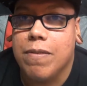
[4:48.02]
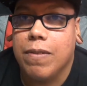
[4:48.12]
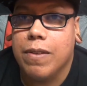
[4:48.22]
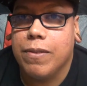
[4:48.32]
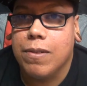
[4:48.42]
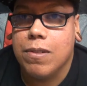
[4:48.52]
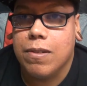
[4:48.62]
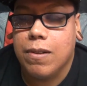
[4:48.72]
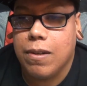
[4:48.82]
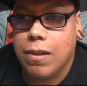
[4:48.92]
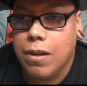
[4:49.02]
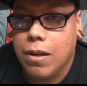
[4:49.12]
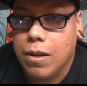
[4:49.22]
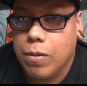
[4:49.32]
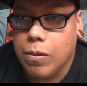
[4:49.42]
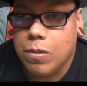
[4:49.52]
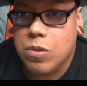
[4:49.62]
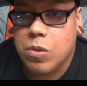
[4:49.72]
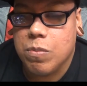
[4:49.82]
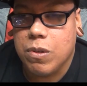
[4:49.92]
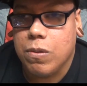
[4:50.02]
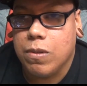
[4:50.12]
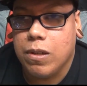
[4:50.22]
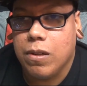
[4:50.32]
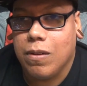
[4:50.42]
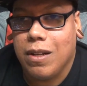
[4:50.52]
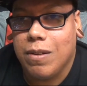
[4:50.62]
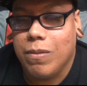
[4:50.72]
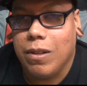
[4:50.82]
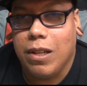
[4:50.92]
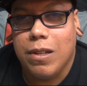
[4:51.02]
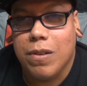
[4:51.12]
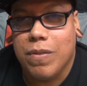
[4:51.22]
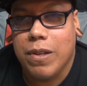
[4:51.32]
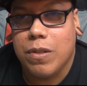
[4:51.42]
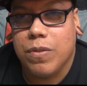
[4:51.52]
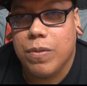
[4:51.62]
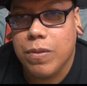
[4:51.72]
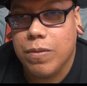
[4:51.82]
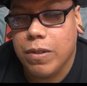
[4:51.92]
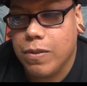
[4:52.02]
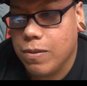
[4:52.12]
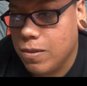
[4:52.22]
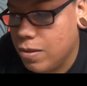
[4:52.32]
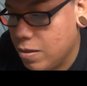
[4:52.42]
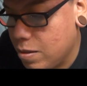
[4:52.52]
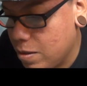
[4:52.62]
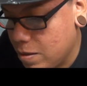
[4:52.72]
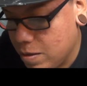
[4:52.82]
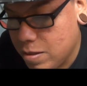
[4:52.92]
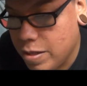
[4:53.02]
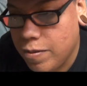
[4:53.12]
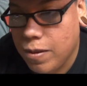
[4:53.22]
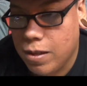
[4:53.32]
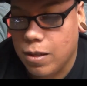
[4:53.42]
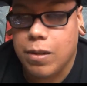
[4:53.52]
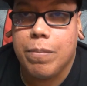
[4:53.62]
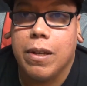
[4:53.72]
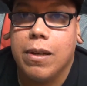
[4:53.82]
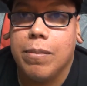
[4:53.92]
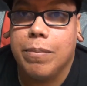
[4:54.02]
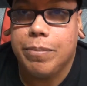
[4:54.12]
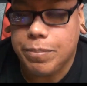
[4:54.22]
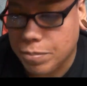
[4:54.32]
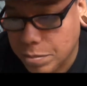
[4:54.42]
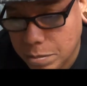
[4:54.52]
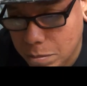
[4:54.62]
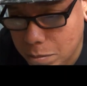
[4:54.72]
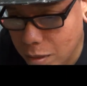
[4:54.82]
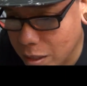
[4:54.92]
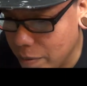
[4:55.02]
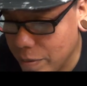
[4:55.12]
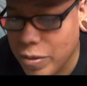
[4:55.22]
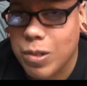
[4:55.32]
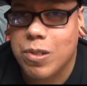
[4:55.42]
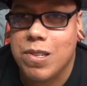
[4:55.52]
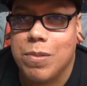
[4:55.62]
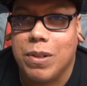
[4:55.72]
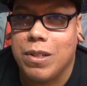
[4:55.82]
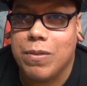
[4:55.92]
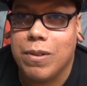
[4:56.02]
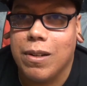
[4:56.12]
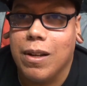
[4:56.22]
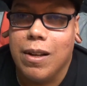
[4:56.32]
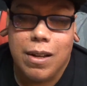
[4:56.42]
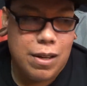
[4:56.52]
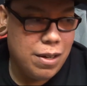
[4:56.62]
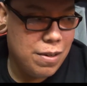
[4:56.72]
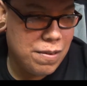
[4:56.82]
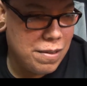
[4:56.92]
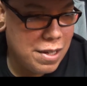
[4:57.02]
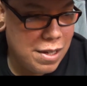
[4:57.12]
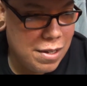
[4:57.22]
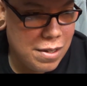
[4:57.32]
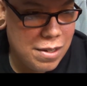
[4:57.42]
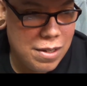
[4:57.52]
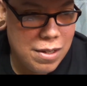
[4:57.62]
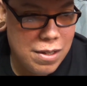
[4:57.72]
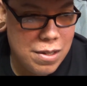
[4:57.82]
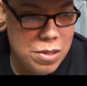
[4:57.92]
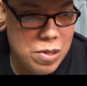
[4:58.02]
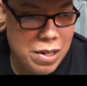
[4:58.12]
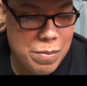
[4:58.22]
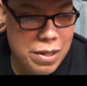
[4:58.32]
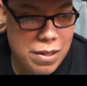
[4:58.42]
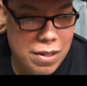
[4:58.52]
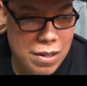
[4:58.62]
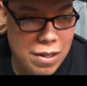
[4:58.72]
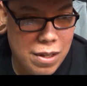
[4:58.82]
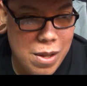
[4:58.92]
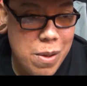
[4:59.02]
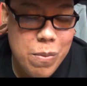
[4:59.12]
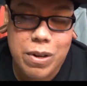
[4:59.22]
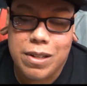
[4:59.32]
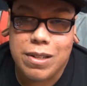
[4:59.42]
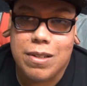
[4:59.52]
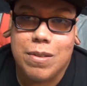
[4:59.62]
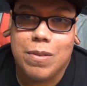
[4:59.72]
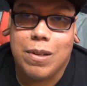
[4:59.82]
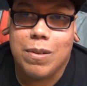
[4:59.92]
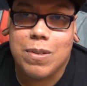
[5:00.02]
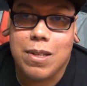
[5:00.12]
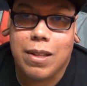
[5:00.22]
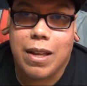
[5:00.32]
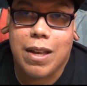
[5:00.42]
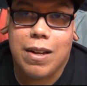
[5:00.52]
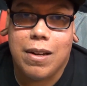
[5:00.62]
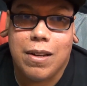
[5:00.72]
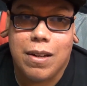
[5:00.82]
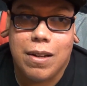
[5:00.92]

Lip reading: flavors or real smooth, you know, not really in your face fruit flavors, this is definitely a good pickup. Even if you want to try something different, you know, it kind of strike me when I did, you know, see the can. And